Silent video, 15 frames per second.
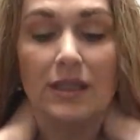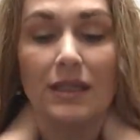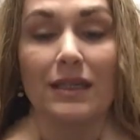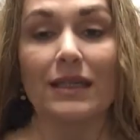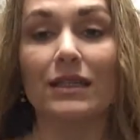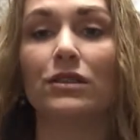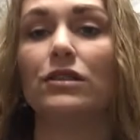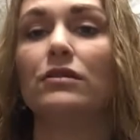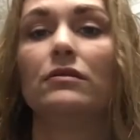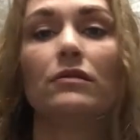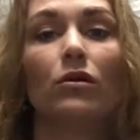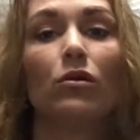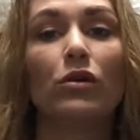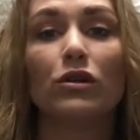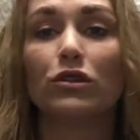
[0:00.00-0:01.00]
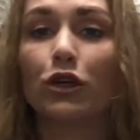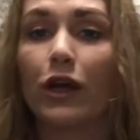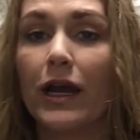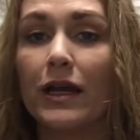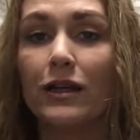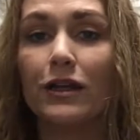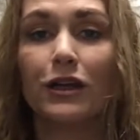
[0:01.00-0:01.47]
because oils are
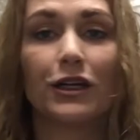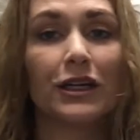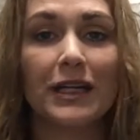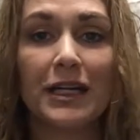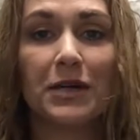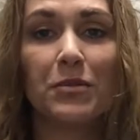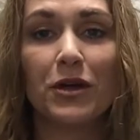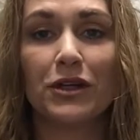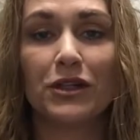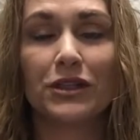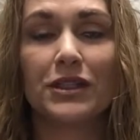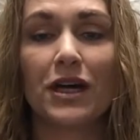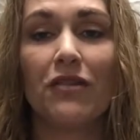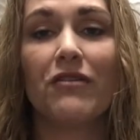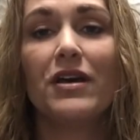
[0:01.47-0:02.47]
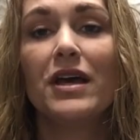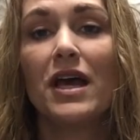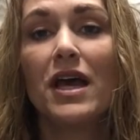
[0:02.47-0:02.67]
great. You're going to need them on yourself.